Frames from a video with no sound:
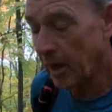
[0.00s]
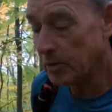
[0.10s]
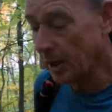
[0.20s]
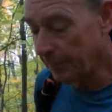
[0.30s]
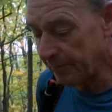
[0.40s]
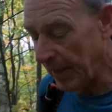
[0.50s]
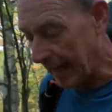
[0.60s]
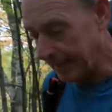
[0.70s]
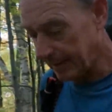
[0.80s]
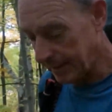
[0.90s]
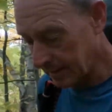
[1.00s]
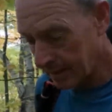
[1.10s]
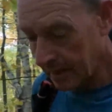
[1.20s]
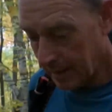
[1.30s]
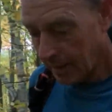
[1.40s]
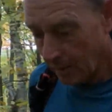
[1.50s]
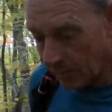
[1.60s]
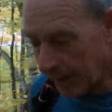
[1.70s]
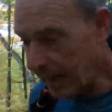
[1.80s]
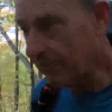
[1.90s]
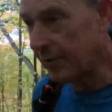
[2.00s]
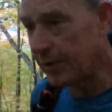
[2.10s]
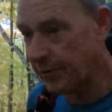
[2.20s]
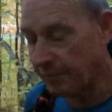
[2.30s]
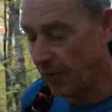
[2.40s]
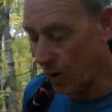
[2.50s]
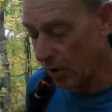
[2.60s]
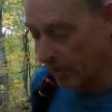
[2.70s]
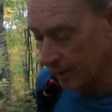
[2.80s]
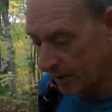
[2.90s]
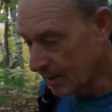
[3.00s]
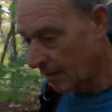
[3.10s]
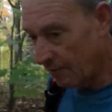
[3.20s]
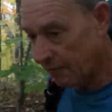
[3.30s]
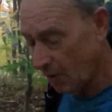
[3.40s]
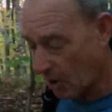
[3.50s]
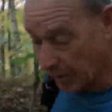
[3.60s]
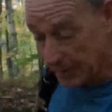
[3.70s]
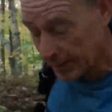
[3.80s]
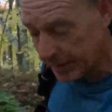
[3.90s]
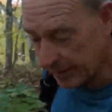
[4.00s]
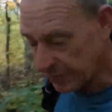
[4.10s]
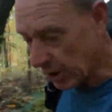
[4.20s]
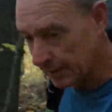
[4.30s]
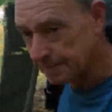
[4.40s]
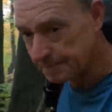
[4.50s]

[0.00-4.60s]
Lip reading: On top of that, we have the fallen leaves.